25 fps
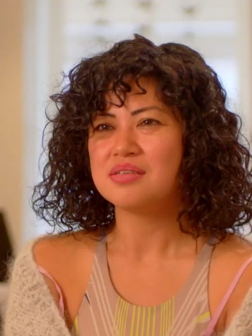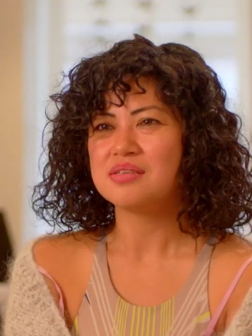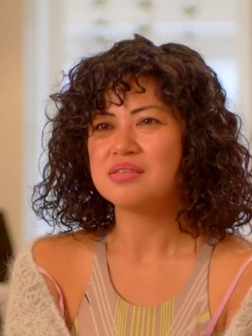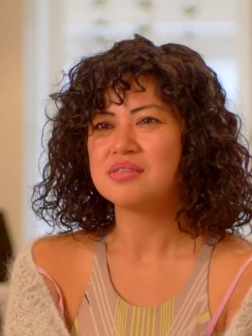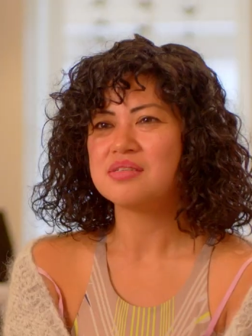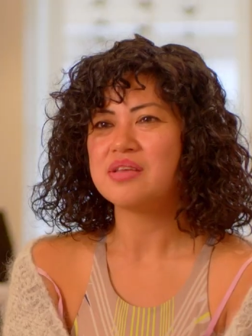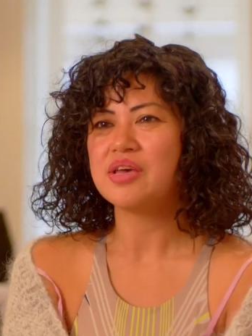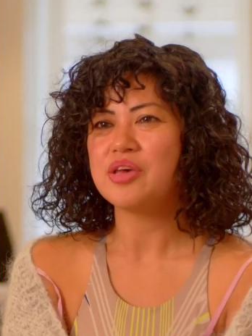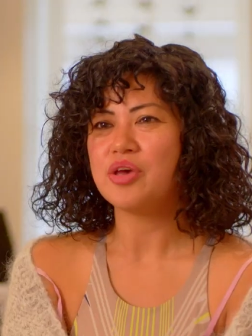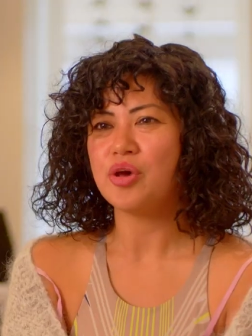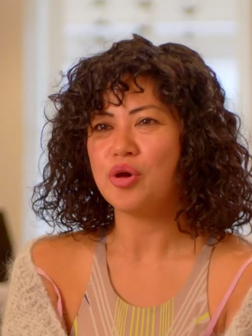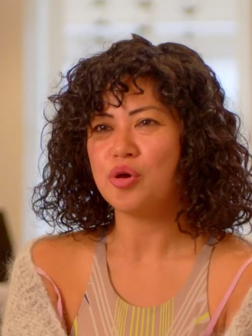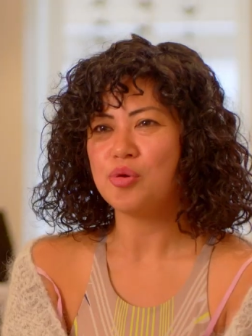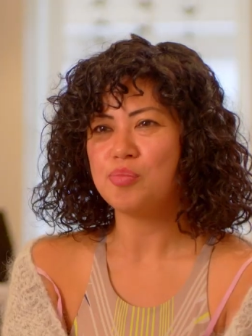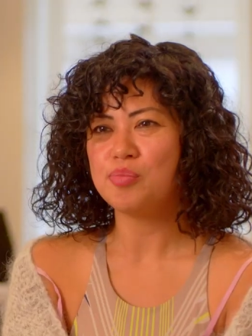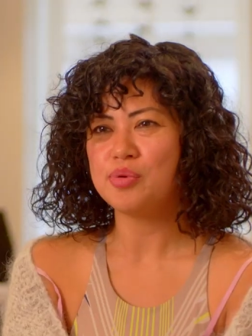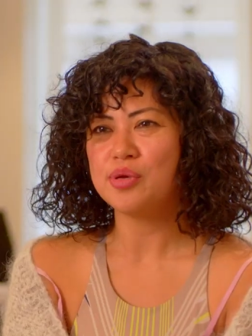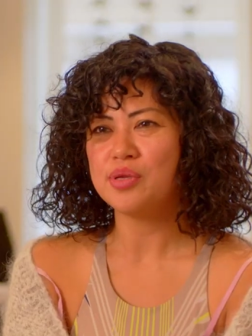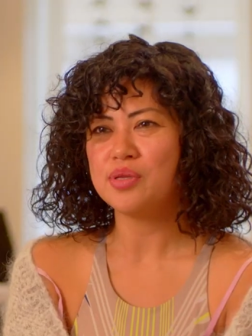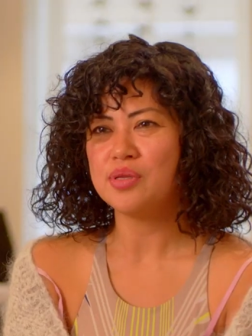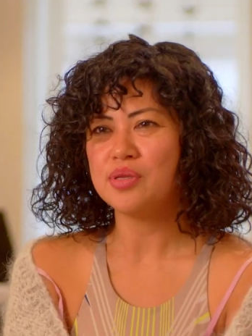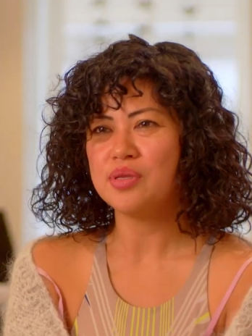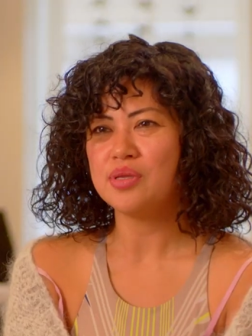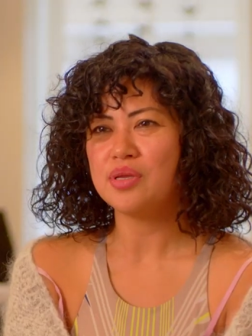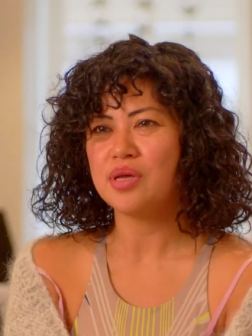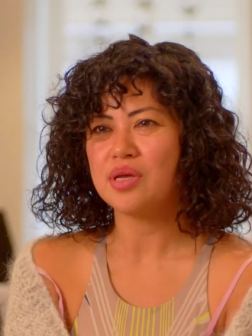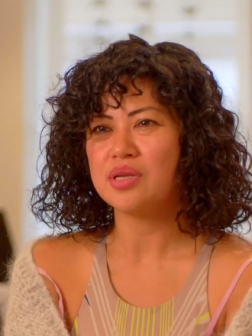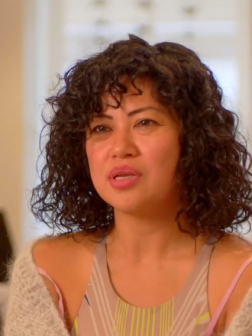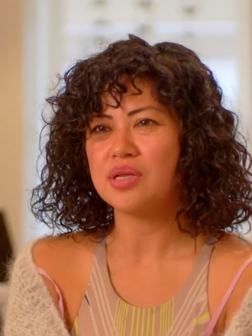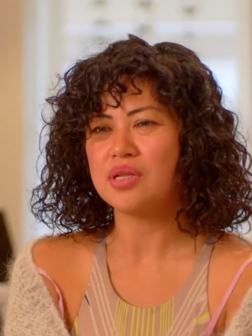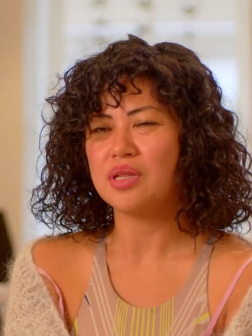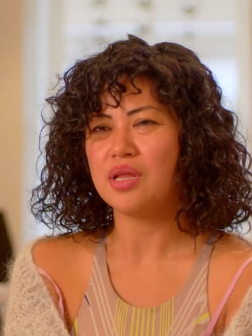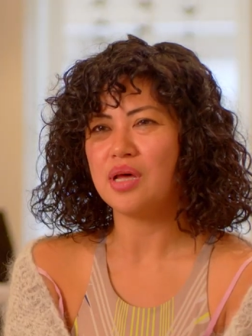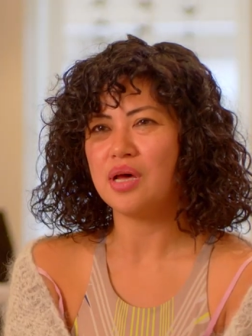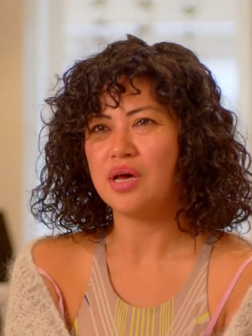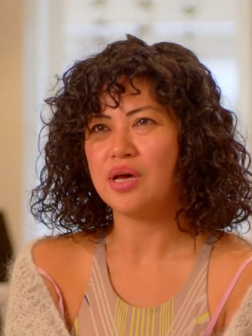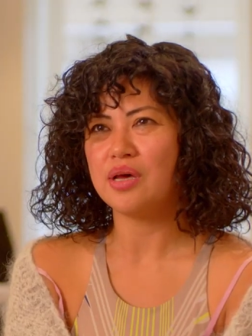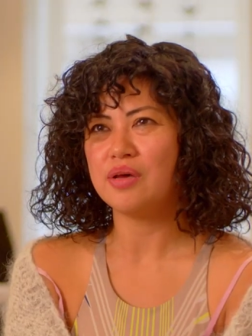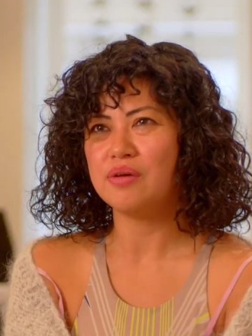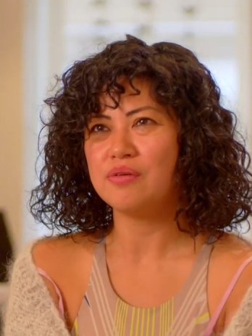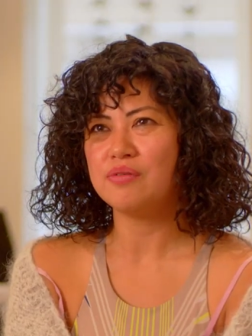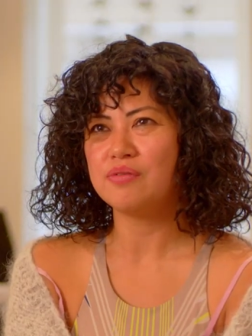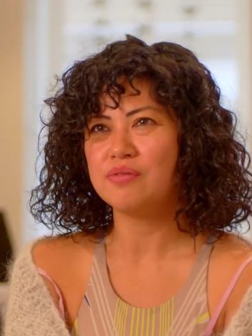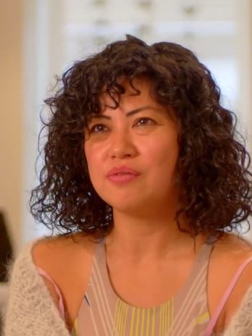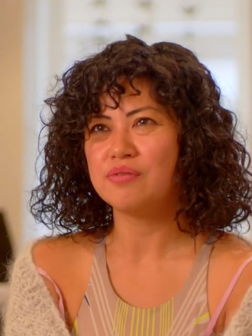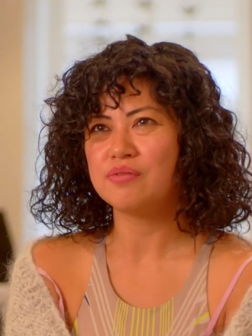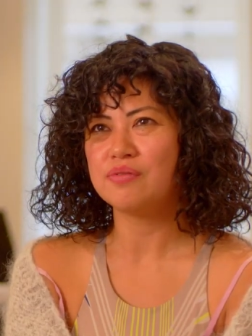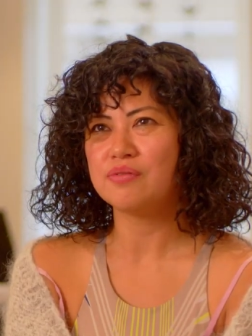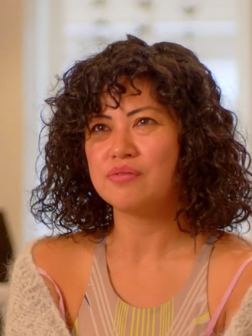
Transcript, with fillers: Stay open and alive